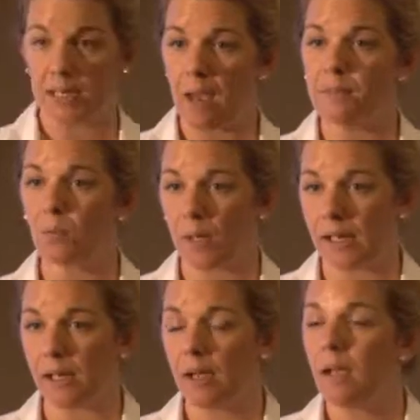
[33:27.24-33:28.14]
times a
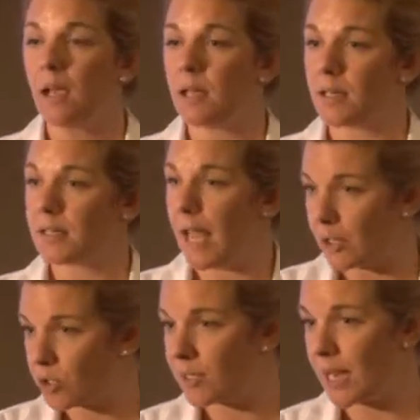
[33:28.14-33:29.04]
week and does the
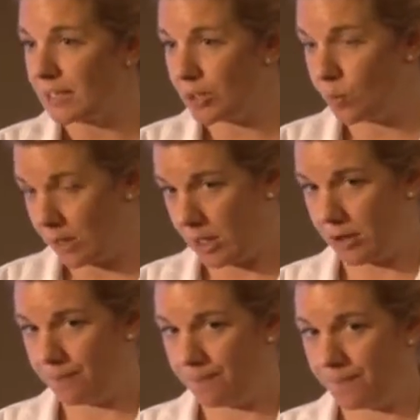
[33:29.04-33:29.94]
exercises with you.
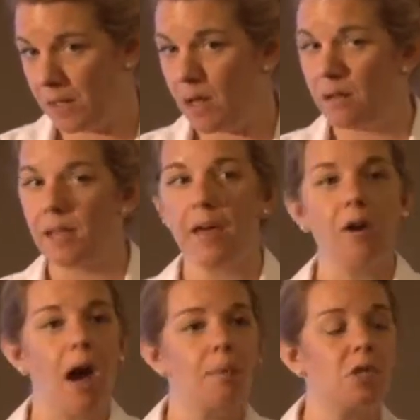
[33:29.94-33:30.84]
The other
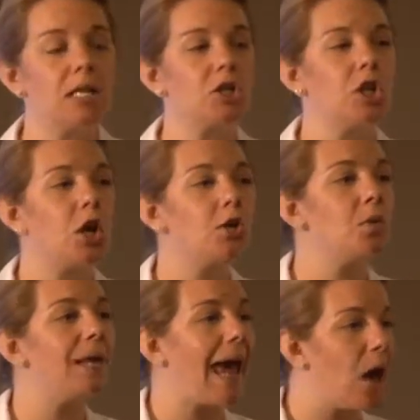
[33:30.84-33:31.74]
option is to go
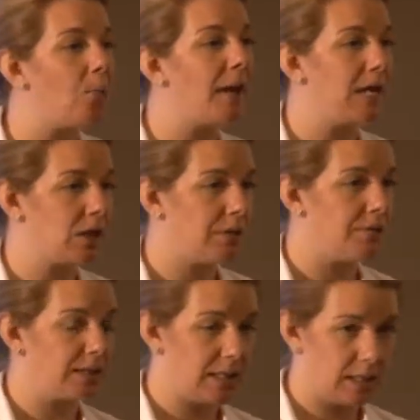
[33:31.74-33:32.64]
to an outpatient
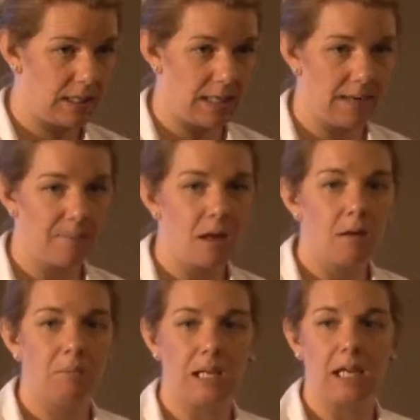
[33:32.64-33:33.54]
facility,
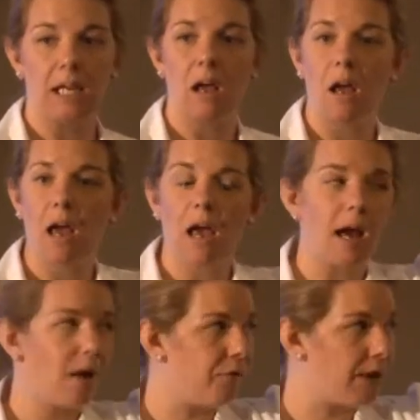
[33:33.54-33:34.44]
meaning
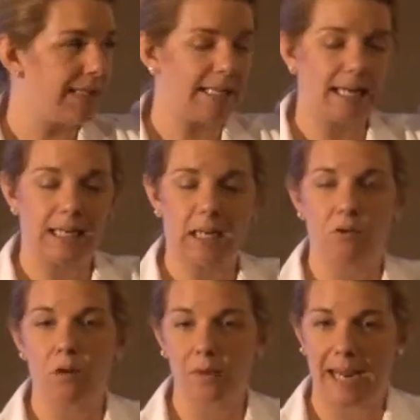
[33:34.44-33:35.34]
a freestanding
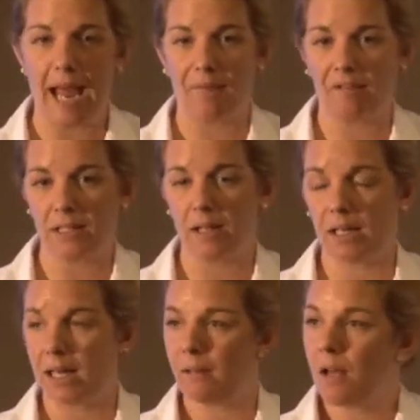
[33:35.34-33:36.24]
rehab
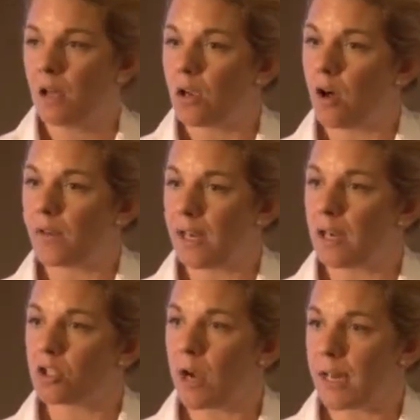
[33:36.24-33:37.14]
facility. Over
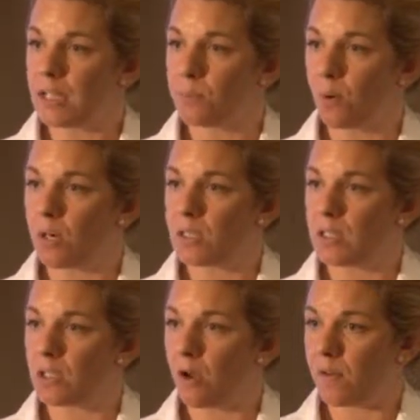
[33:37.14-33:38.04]
here, Trident Sports
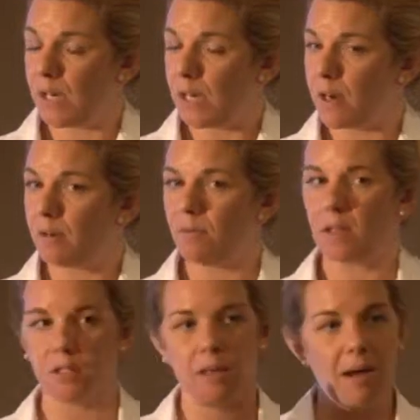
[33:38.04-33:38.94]
is over here.
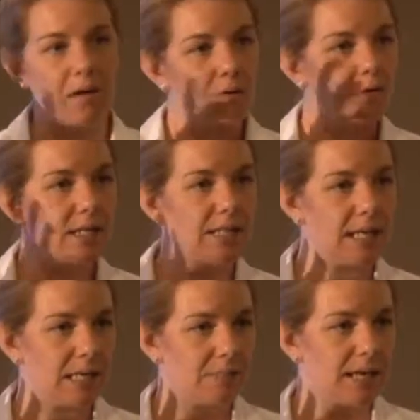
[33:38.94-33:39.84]
There's some other
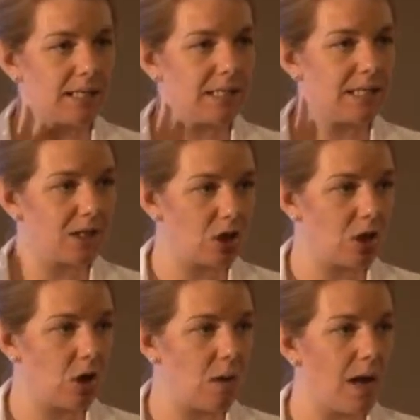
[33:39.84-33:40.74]
freestanding places that you
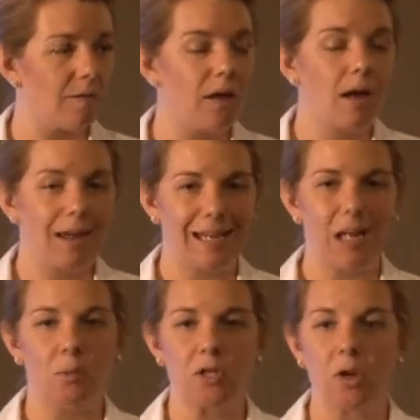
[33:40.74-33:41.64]
know of.
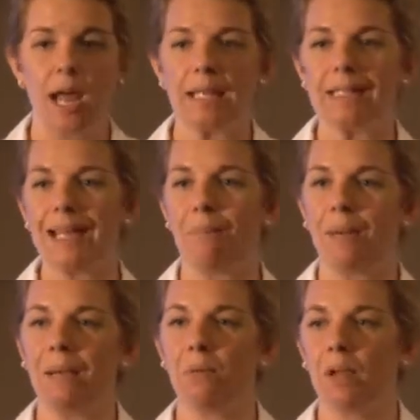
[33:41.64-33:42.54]
Again, we try and set
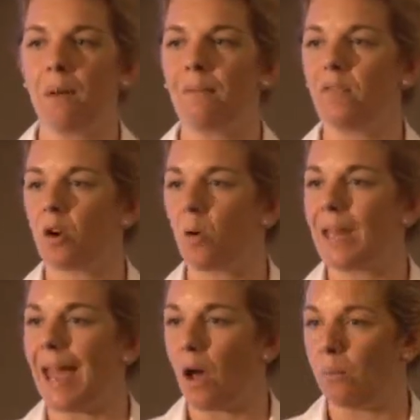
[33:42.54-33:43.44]
people up if they're going
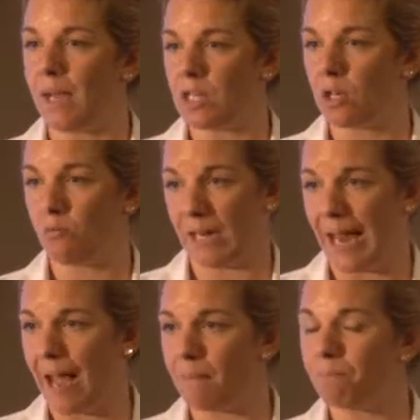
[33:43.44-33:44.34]
to outpatient
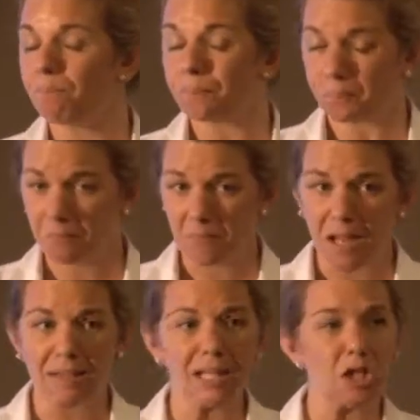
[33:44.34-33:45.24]
rehab.
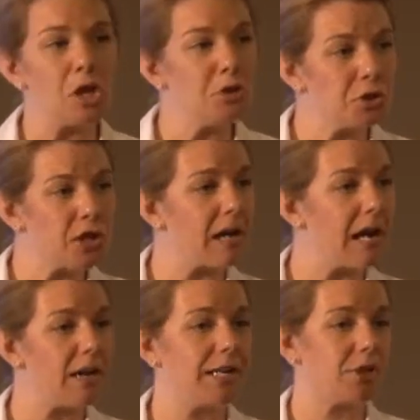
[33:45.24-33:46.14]
That's close to your
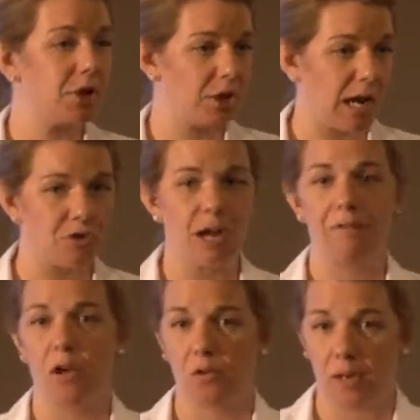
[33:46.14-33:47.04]
area so you're not
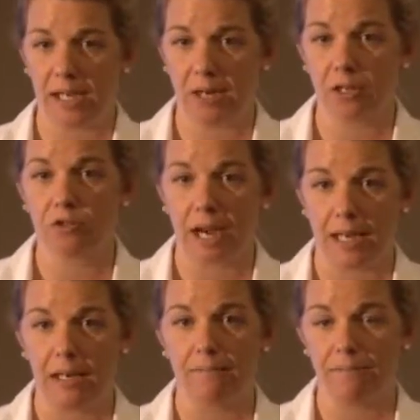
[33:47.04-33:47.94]
driving all the way here to Trident,